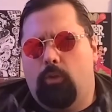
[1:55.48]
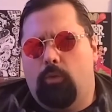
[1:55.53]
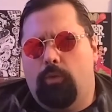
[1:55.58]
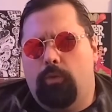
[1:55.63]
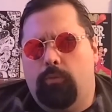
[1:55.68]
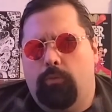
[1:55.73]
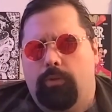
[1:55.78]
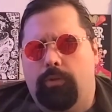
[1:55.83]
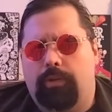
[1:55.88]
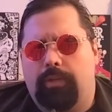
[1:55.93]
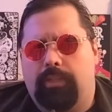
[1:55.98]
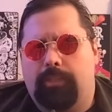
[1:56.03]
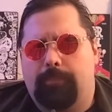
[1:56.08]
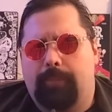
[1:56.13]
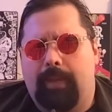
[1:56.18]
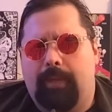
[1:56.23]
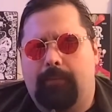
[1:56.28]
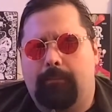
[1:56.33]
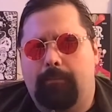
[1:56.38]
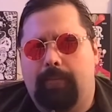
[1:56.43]
no one would
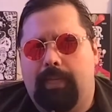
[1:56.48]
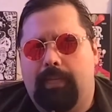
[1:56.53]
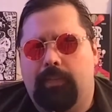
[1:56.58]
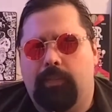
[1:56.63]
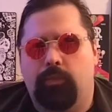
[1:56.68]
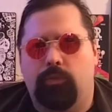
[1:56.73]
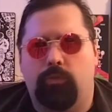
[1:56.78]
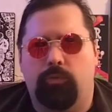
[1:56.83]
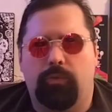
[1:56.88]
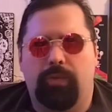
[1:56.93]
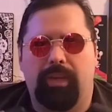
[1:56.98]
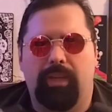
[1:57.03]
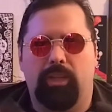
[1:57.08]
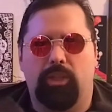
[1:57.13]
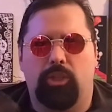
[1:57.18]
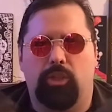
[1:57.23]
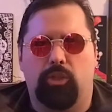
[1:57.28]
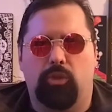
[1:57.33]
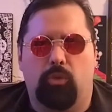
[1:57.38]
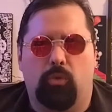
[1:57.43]
expect me to
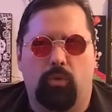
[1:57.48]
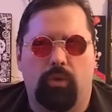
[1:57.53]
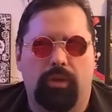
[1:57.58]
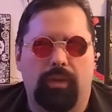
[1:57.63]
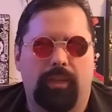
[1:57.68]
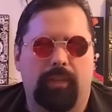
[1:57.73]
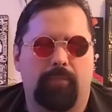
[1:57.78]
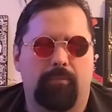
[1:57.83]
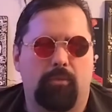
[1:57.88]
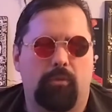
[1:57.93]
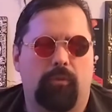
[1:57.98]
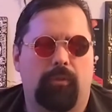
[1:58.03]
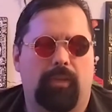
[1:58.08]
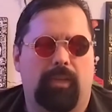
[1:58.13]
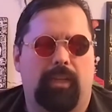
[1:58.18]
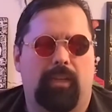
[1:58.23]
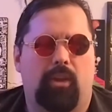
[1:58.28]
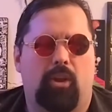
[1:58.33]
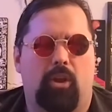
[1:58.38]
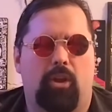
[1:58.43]
enjoy the
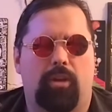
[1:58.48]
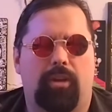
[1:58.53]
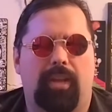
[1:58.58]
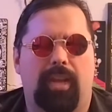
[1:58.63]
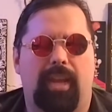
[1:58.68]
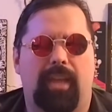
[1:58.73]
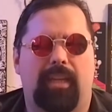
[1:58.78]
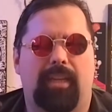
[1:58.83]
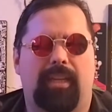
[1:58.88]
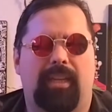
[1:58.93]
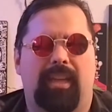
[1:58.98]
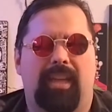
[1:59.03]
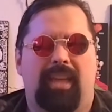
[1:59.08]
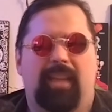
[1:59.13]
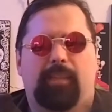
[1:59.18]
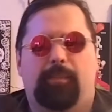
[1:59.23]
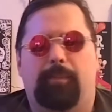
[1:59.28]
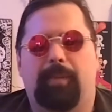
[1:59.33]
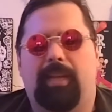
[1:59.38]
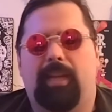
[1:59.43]
movie Hard Candy
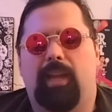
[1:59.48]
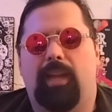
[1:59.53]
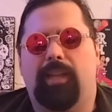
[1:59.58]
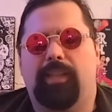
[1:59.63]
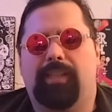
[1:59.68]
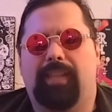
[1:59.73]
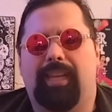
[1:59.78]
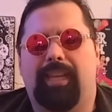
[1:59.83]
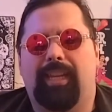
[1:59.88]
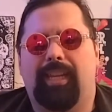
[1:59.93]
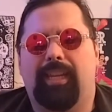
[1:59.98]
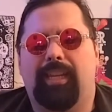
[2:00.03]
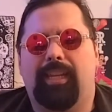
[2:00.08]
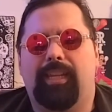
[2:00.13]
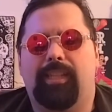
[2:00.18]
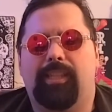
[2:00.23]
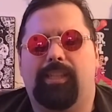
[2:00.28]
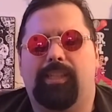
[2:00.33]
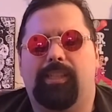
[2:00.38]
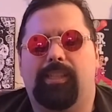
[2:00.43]
is because it
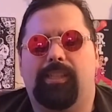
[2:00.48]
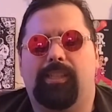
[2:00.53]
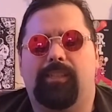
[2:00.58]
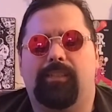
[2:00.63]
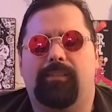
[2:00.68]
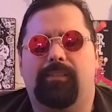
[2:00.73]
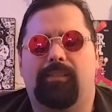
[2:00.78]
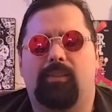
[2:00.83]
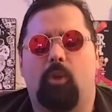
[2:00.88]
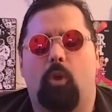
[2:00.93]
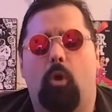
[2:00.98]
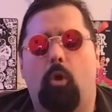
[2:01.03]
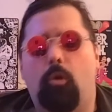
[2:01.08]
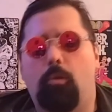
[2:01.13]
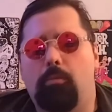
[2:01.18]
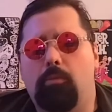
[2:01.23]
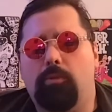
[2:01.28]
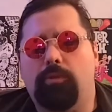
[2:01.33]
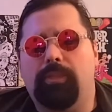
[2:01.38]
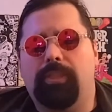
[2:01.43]
is
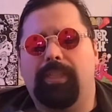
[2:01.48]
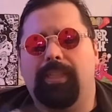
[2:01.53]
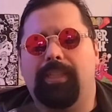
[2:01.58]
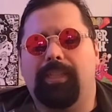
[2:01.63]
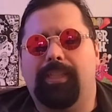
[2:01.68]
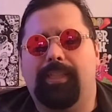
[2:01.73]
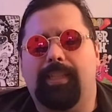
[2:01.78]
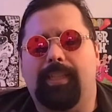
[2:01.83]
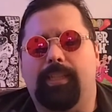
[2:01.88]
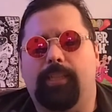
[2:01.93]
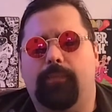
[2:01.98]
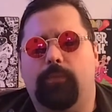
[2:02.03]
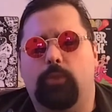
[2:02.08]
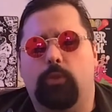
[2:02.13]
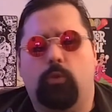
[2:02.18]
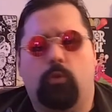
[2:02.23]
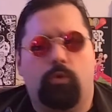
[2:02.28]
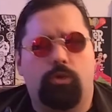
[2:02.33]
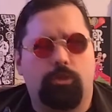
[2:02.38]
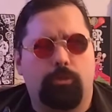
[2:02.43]
almost in the sense of a
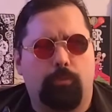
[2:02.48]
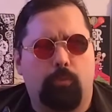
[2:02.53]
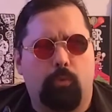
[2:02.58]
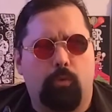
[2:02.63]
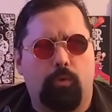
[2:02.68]
torture